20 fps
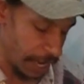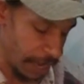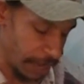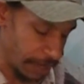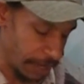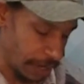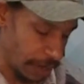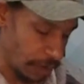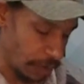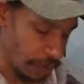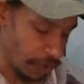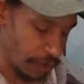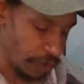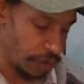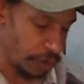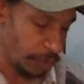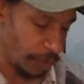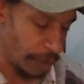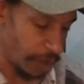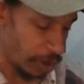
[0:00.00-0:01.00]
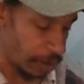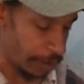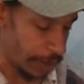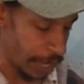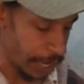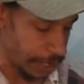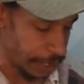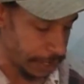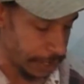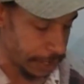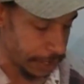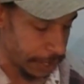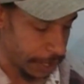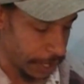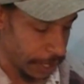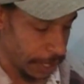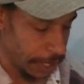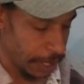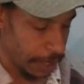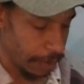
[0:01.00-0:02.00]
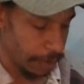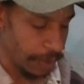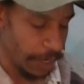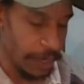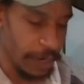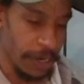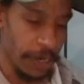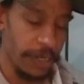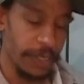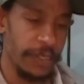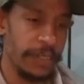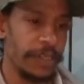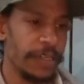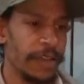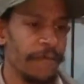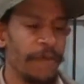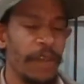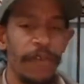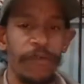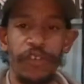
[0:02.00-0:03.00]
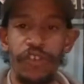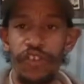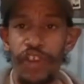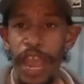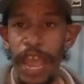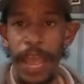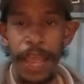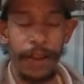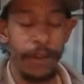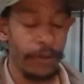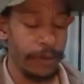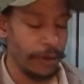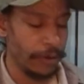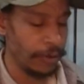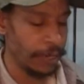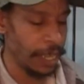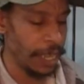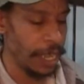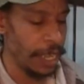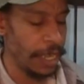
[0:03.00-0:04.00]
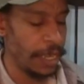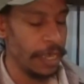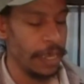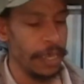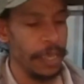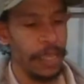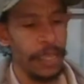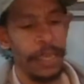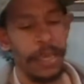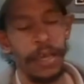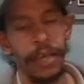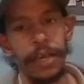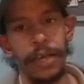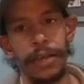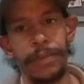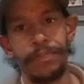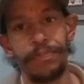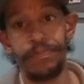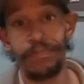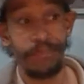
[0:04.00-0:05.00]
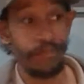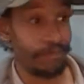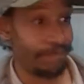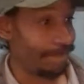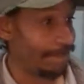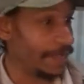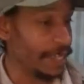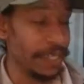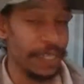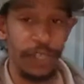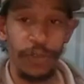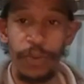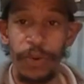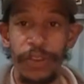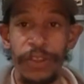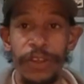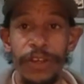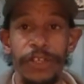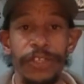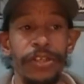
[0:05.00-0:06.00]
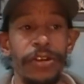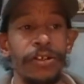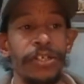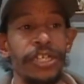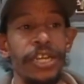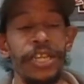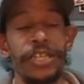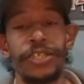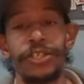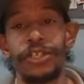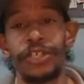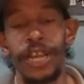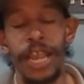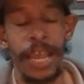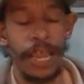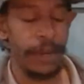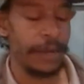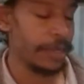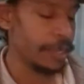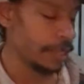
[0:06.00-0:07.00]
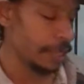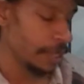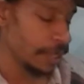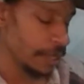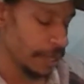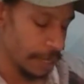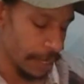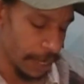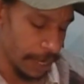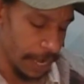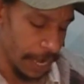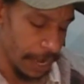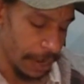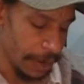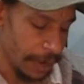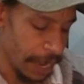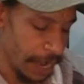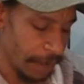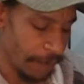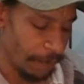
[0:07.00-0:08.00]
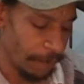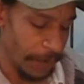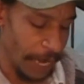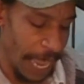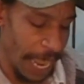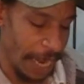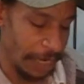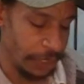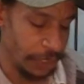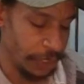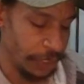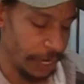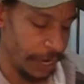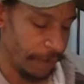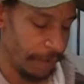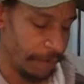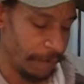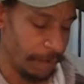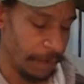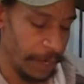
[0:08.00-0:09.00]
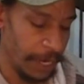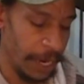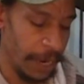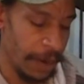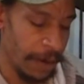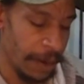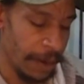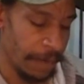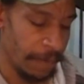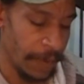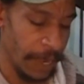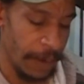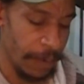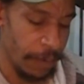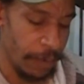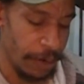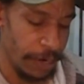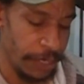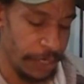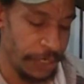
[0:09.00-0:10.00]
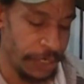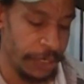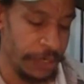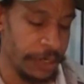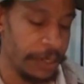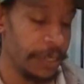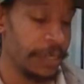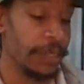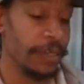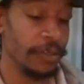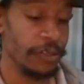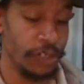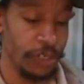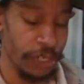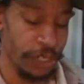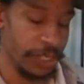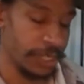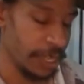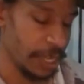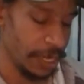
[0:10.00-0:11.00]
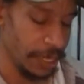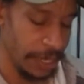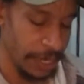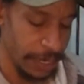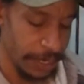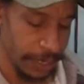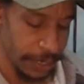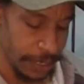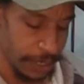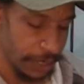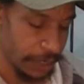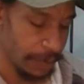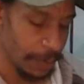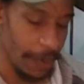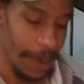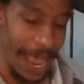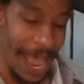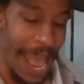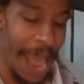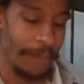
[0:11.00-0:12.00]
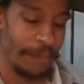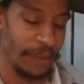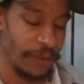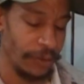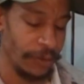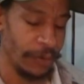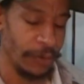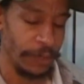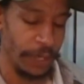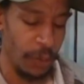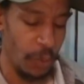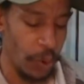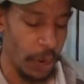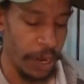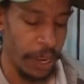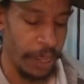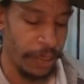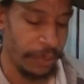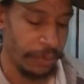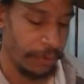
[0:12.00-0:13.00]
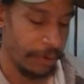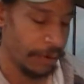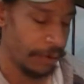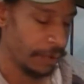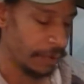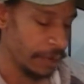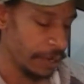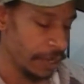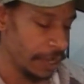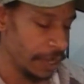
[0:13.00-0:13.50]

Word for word: out there with your spinner baits. Because if you have shad on your lake, this is where they're going to start chasing shad. And flash and flare and vibration, just like this. This is absolutely what I throw